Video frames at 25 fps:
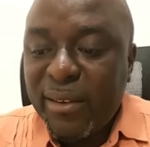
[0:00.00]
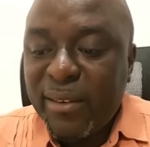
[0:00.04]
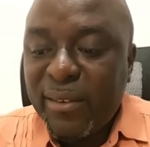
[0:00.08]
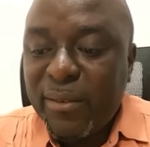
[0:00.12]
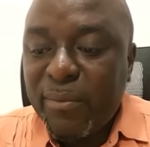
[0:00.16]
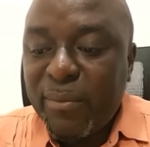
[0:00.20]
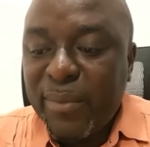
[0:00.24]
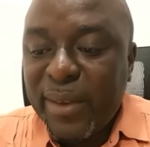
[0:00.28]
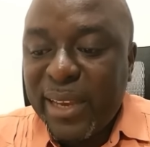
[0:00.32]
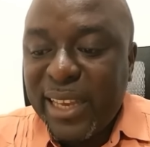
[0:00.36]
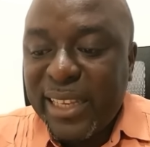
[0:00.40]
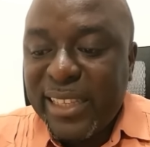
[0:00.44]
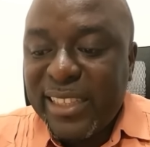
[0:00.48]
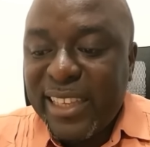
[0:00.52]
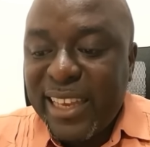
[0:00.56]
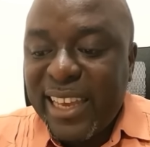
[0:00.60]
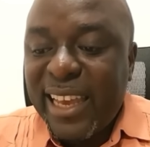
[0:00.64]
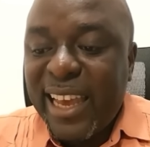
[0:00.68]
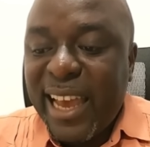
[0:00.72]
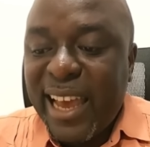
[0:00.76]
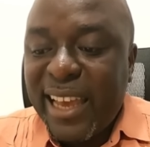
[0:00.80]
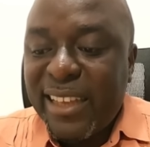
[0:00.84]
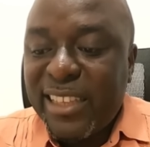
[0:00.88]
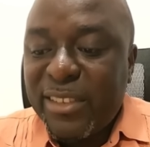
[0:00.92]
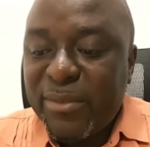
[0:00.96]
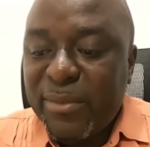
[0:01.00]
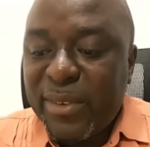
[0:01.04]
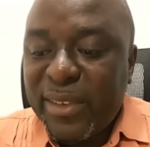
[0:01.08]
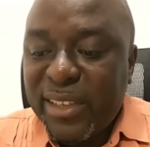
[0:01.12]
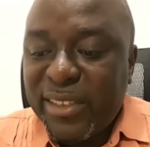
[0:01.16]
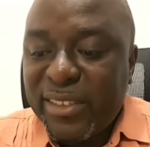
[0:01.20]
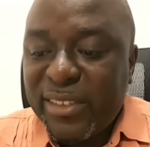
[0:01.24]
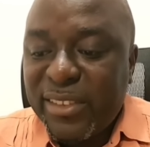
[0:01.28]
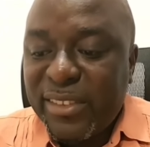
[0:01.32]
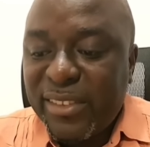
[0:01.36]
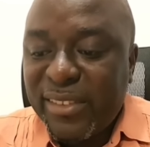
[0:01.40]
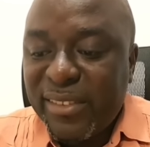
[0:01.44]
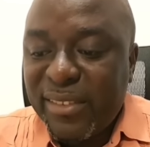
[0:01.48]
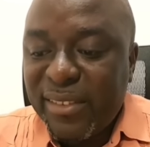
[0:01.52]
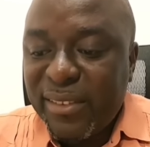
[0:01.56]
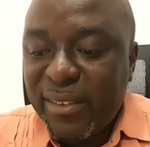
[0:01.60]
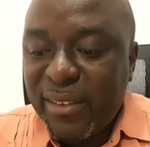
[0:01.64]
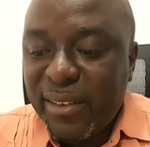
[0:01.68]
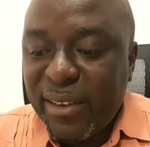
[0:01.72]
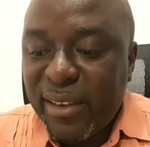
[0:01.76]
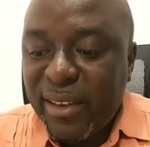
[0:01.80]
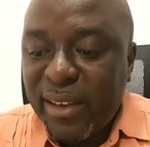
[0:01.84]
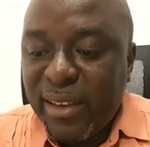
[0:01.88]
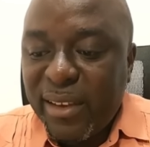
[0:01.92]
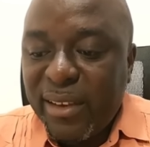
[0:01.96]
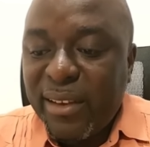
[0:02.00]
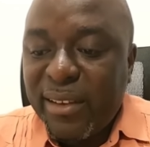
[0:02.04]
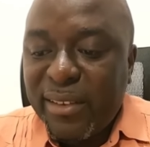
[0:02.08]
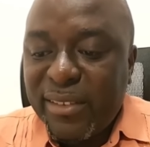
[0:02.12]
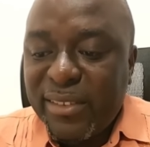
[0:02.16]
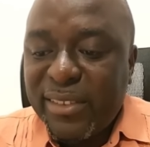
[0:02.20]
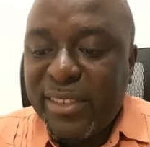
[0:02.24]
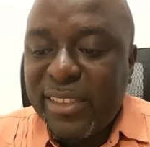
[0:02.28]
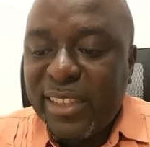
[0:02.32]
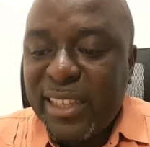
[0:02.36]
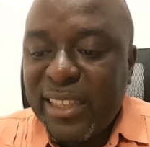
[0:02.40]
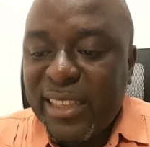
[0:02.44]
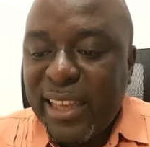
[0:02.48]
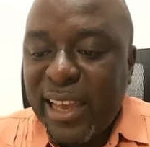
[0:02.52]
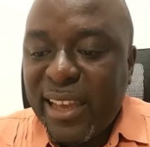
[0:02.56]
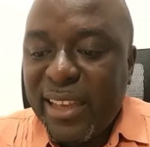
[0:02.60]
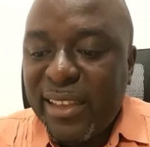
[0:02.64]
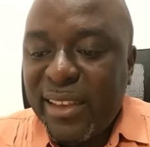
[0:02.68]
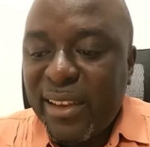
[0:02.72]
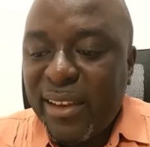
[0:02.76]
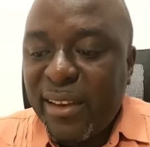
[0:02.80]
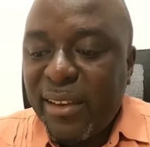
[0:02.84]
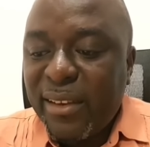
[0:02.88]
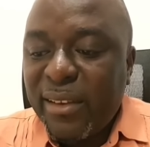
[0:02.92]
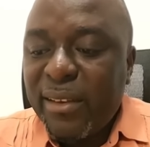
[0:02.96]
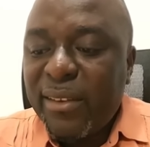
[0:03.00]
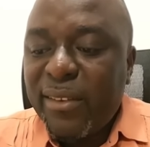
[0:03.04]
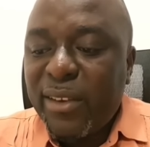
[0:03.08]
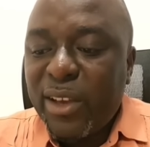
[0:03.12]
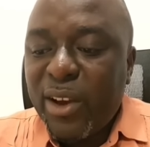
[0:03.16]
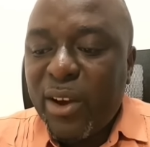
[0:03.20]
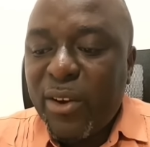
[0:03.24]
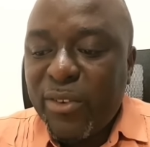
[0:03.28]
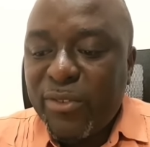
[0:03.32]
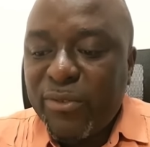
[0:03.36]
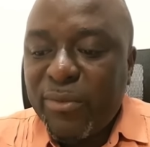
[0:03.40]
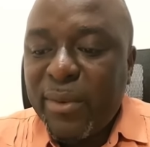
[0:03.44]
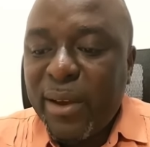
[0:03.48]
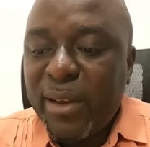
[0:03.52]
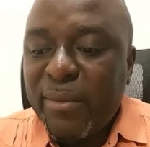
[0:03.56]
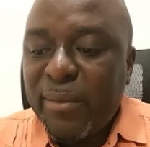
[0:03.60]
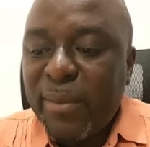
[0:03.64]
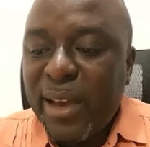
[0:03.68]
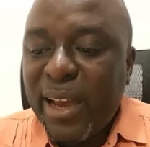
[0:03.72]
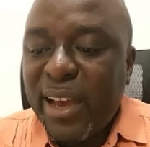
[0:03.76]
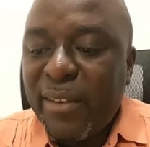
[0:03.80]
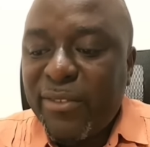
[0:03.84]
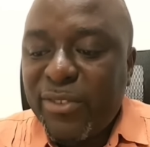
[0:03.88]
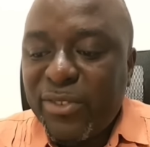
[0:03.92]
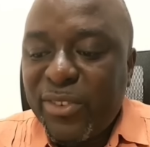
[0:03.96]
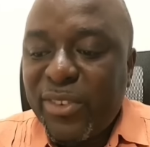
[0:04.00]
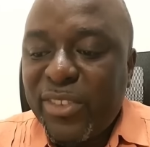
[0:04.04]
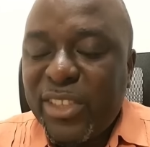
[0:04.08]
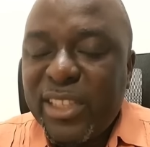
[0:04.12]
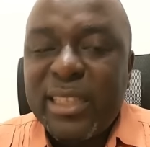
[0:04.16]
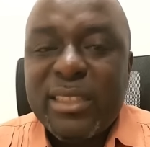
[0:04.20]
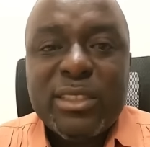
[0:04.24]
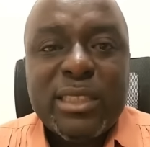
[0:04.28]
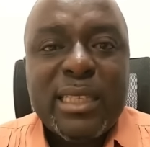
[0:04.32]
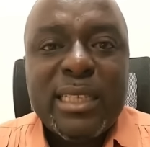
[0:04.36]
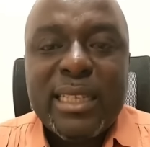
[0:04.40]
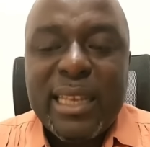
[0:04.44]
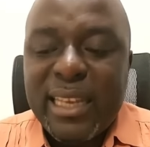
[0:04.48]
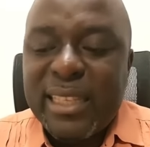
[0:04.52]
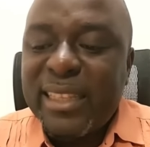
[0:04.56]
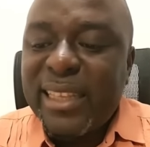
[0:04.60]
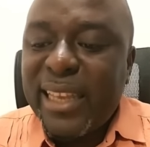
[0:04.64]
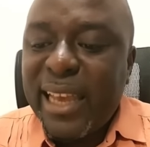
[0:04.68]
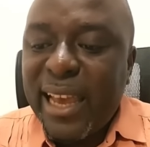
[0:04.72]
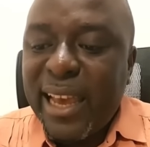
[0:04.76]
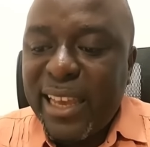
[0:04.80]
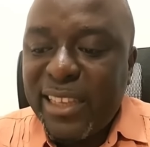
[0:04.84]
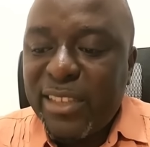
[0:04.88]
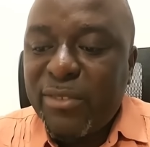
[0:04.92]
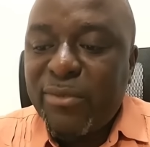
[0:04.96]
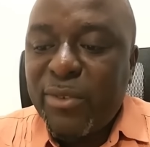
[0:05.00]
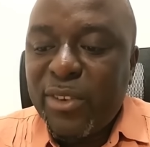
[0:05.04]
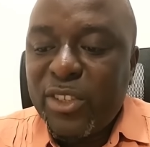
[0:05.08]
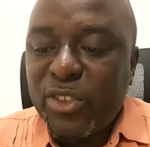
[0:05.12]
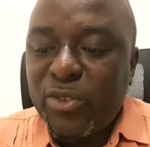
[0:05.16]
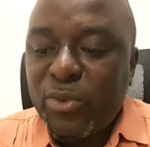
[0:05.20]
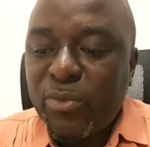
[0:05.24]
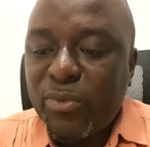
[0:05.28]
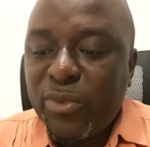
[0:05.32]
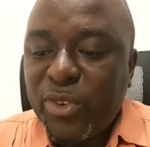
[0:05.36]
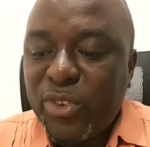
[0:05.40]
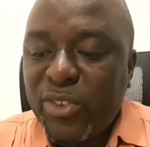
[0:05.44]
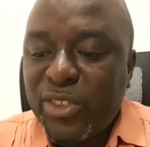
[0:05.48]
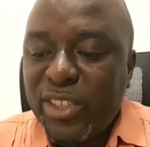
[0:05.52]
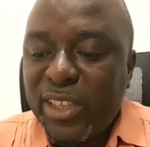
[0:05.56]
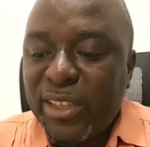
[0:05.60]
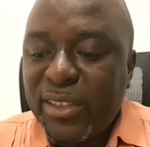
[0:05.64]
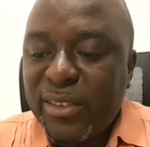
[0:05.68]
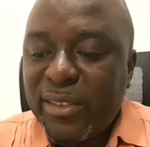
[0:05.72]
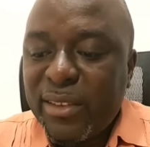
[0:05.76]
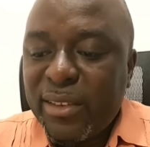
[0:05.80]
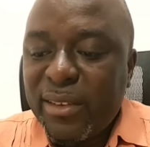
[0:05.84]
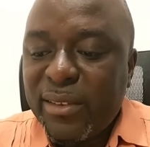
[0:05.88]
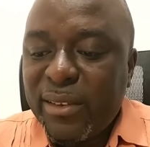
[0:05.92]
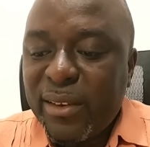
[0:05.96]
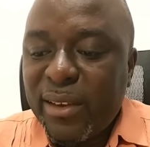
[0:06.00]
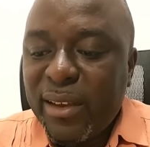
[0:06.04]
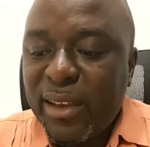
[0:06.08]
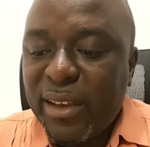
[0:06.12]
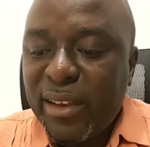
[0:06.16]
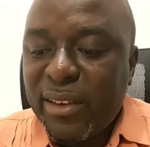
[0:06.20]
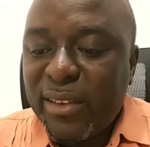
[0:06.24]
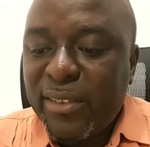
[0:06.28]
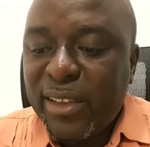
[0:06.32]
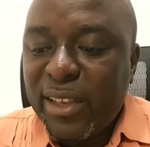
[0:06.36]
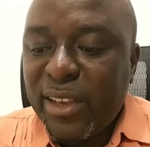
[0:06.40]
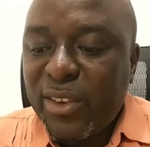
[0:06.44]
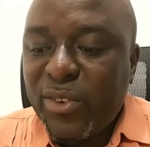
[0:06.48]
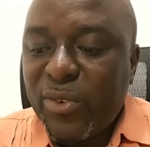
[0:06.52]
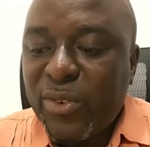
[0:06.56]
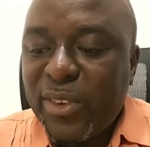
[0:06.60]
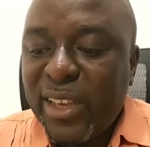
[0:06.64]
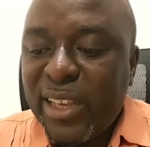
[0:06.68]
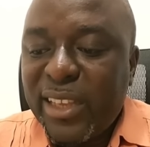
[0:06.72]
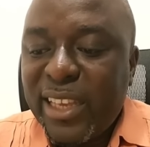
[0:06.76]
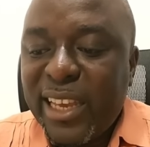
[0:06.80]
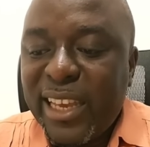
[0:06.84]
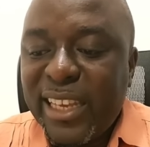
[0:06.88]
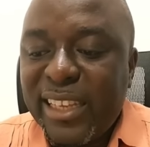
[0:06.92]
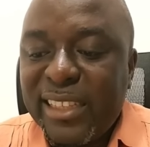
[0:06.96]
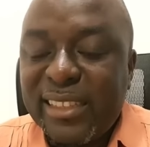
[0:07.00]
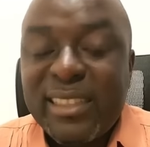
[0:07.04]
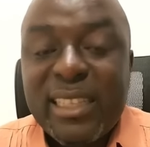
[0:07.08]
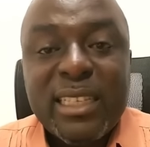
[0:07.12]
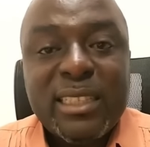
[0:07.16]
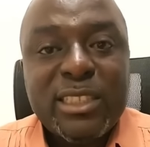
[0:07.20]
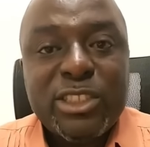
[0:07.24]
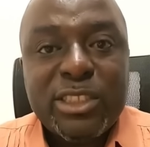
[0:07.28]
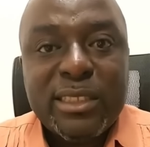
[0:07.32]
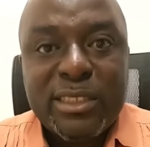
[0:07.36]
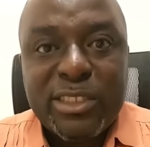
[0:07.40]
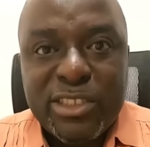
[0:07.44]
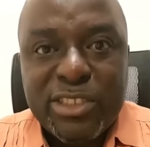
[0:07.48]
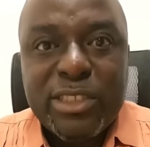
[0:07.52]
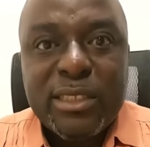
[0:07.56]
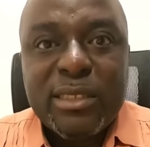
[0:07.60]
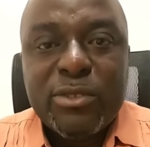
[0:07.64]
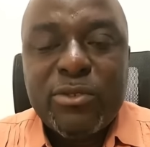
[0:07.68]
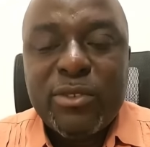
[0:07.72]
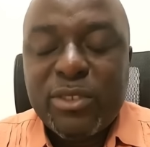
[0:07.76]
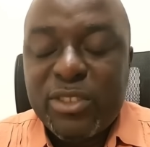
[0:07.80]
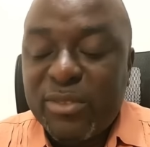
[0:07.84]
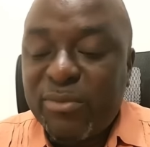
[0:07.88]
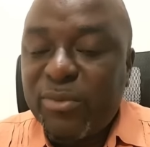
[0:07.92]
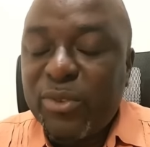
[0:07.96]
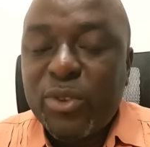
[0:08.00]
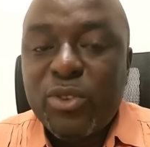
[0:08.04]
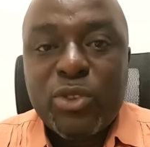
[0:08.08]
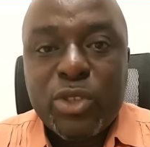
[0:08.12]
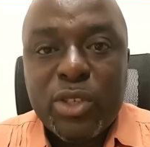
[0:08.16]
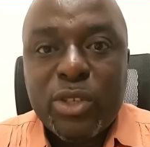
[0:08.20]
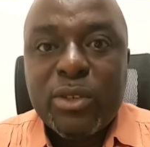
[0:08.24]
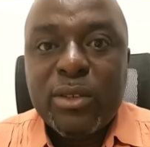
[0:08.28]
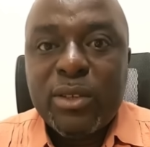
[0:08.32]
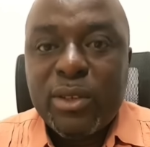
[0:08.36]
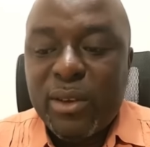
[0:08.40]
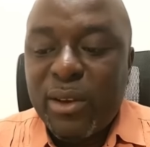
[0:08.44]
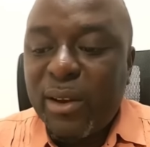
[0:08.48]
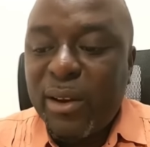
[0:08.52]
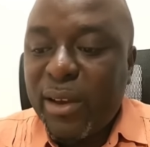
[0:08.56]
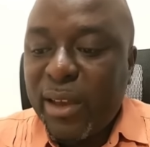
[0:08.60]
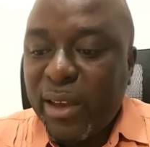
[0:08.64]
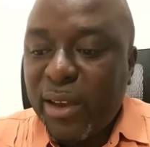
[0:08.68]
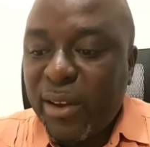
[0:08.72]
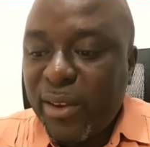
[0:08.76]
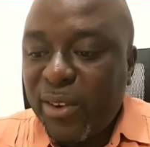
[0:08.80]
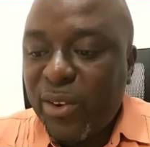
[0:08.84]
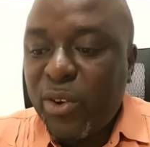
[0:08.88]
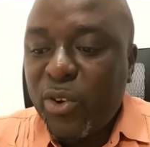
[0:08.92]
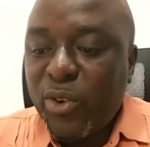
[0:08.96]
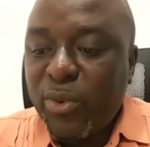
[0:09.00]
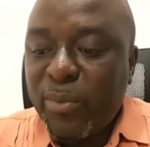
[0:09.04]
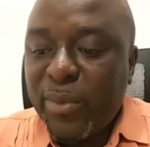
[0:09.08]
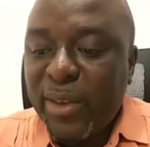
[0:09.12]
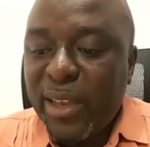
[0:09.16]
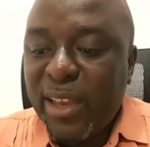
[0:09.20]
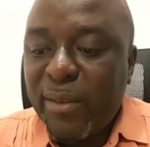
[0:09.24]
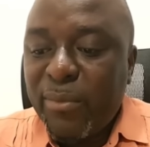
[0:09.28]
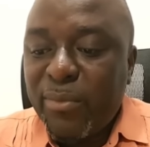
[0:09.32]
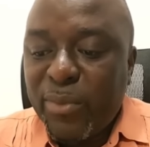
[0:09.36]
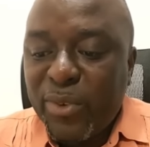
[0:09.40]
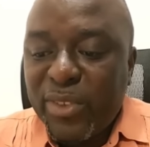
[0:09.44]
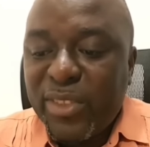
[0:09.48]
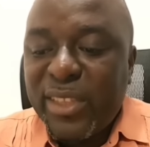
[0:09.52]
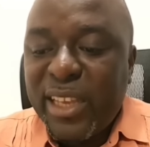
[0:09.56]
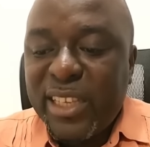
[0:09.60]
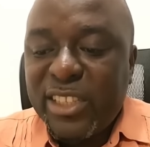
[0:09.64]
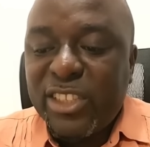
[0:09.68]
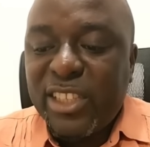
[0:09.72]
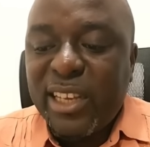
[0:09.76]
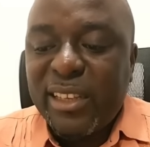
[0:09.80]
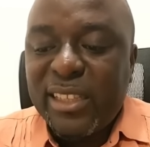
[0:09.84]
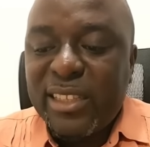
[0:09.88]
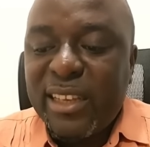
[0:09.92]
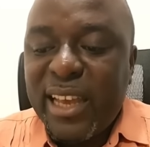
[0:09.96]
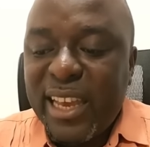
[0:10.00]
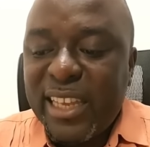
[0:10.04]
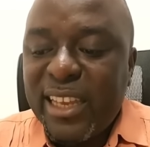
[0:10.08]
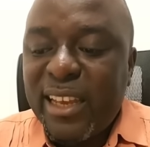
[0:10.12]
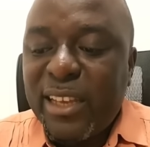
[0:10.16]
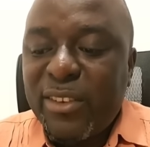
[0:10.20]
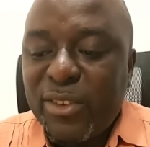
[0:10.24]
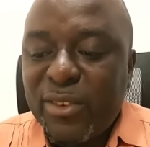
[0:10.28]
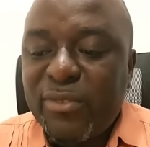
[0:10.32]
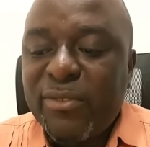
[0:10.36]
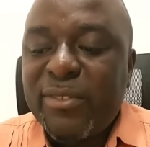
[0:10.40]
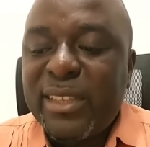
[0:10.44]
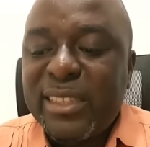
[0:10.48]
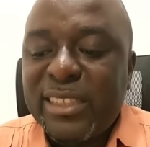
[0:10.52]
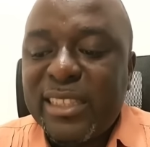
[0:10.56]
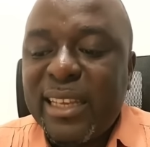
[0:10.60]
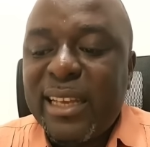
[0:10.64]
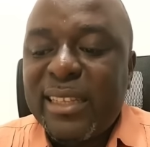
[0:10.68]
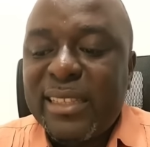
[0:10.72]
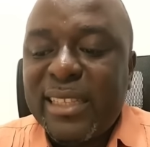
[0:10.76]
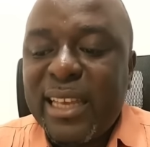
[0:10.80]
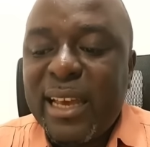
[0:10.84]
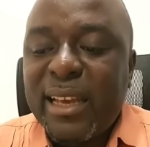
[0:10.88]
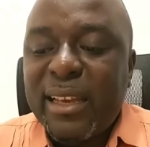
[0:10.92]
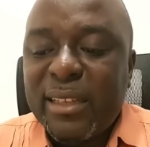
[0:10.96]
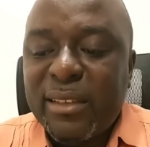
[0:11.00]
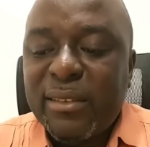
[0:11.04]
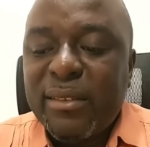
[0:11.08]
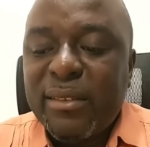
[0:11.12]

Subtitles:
military experts say that Kaufman may have suggested that the SBU building, the Ukrainian Intelligence Service building, could be a potential target of this attack.